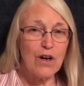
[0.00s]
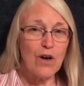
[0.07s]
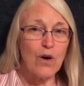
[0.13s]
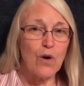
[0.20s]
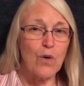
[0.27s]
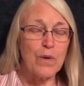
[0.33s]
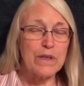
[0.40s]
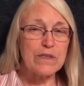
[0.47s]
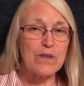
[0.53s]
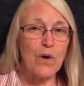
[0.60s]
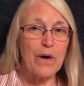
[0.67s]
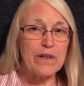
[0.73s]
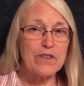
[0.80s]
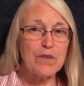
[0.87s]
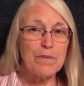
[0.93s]
who is
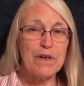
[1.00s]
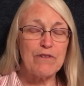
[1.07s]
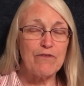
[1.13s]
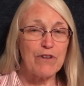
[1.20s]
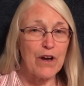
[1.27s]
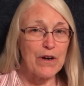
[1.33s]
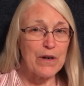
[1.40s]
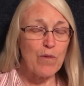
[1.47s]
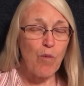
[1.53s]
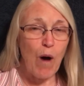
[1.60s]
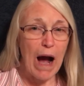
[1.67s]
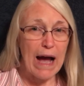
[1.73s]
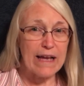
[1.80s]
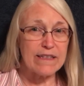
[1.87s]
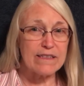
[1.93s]
going to be very
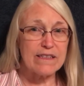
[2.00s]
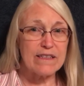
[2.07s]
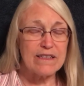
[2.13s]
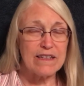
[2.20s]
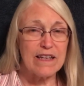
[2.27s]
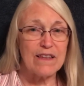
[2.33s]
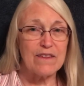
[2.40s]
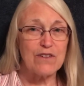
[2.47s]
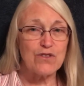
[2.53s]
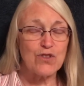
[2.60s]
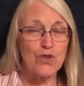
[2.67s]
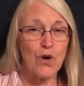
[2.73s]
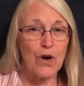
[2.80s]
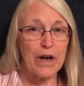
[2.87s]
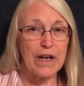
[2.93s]
wise in the
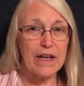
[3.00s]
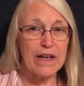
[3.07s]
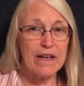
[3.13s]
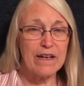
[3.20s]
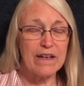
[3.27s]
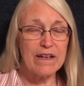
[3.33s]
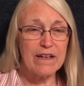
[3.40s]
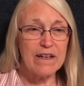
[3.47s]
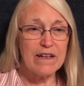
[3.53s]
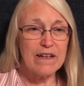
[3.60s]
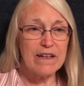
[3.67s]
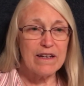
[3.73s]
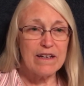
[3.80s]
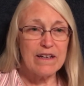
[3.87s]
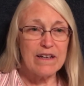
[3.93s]
story.
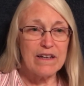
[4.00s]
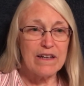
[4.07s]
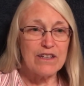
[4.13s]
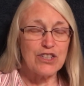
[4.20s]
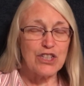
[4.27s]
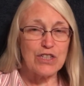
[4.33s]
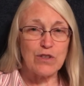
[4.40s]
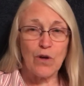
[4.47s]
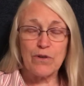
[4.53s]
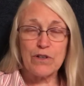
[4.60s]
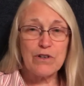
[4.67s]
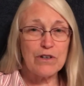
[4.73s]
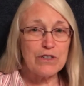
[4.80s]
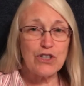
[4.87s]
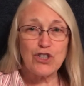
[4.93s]
She's only
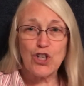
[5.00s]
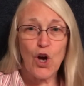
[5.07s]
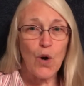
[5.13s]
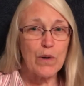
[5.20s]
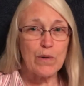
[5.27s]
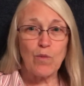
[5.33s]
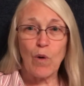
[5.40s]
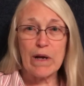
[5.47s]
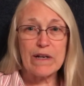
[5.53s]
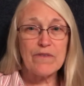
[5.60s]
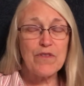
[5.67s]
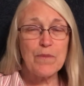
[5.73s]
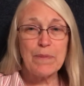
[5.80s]
going to show in one of the